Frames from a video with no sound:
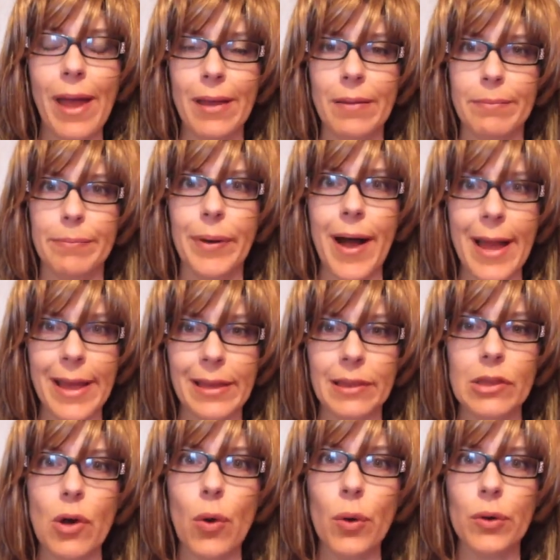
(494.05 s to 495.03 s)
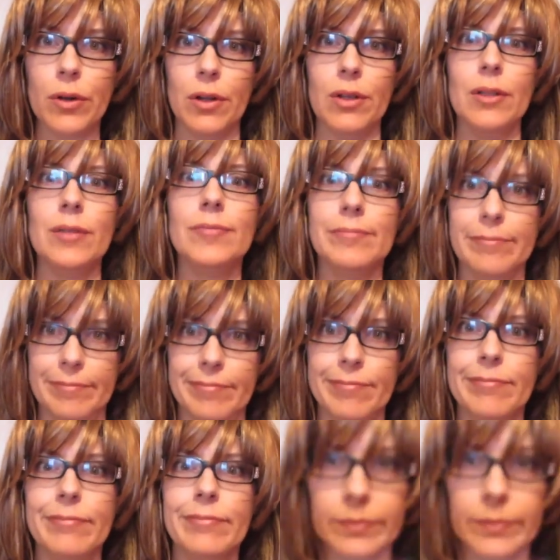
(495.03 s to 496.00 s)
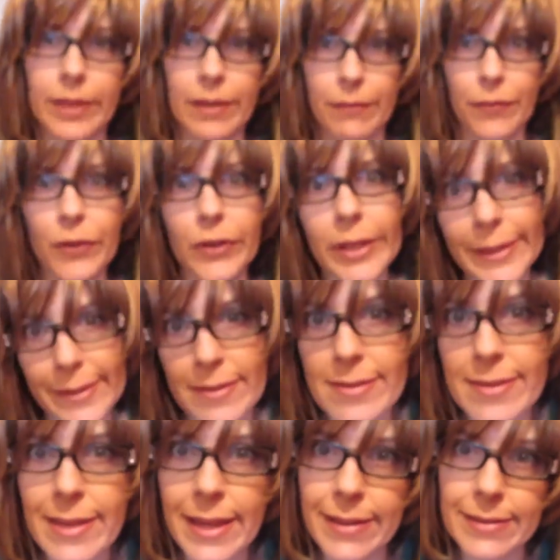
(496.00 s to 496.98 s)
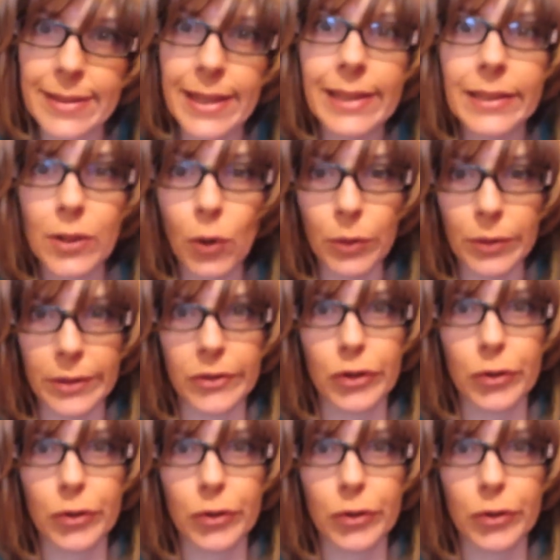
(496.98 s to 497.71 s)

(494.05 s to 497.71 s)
and buy local. And for goodness sake, say no to